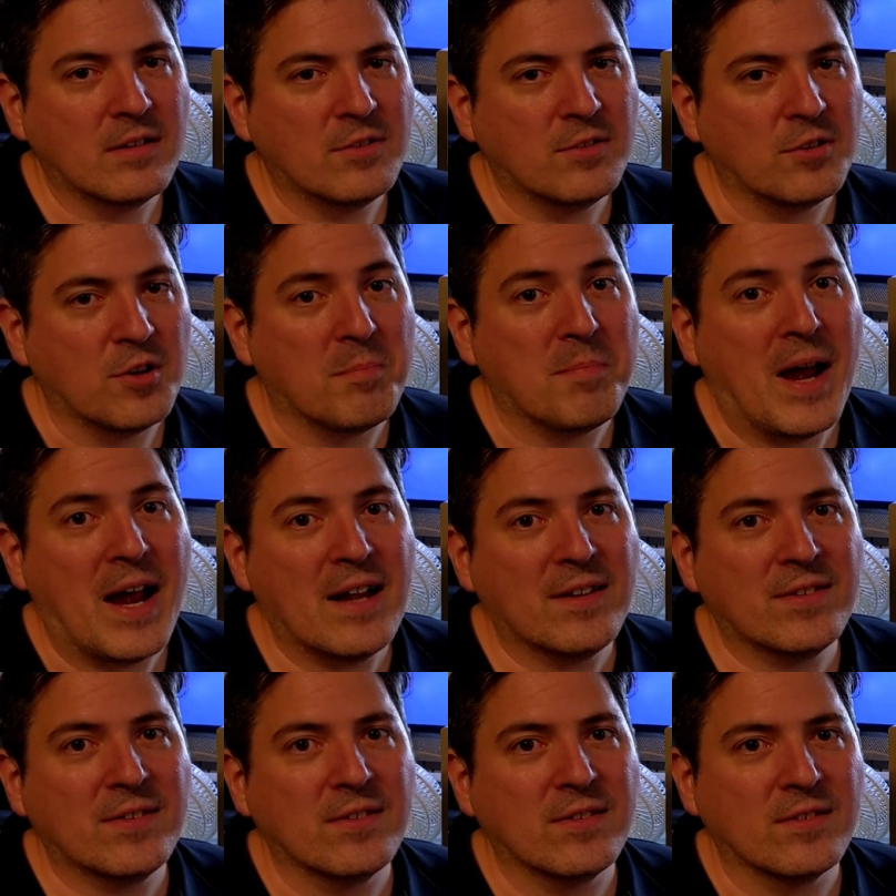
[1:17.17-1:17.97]
to the
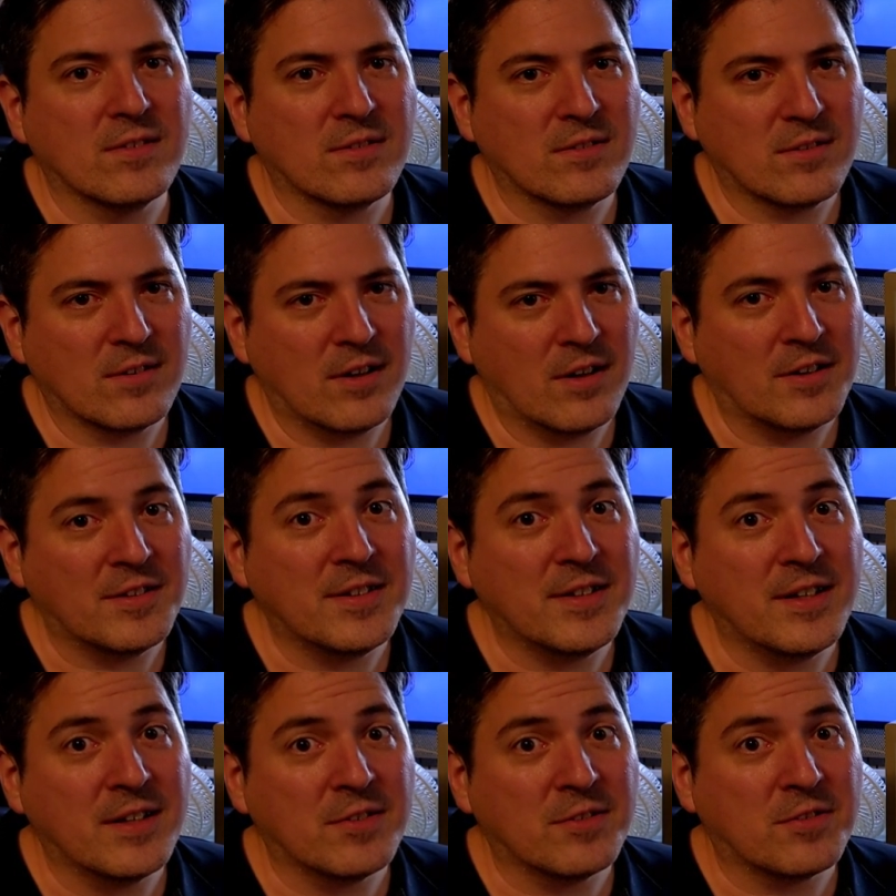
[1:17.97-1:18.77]
masses on
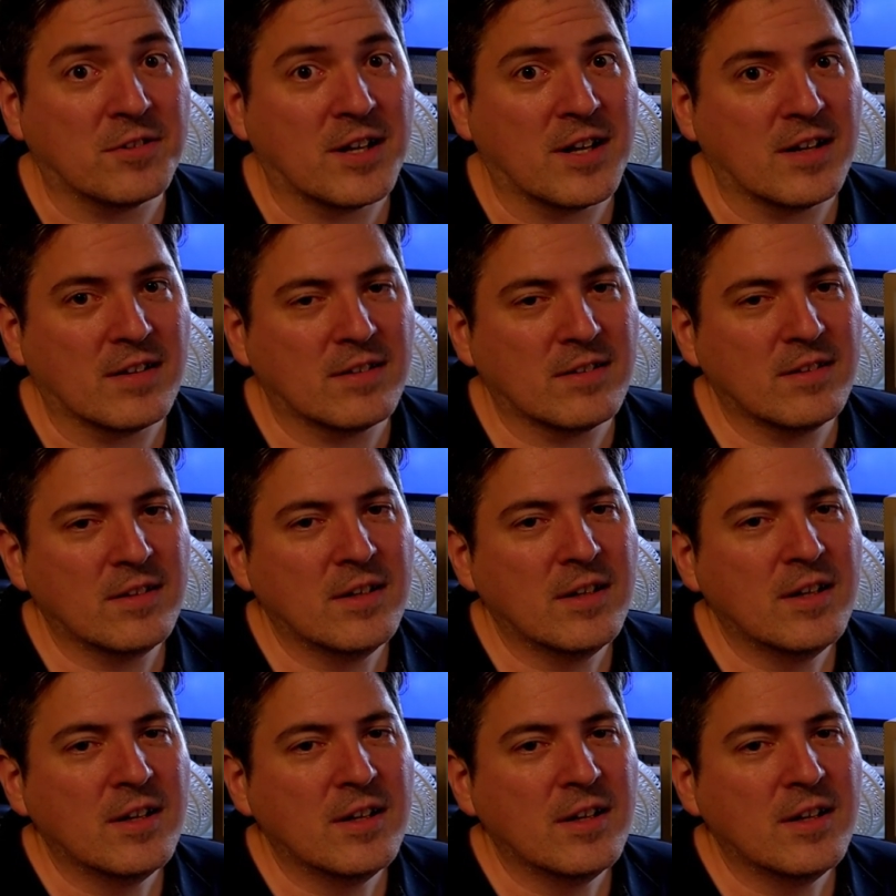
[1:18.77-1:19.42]
the internet.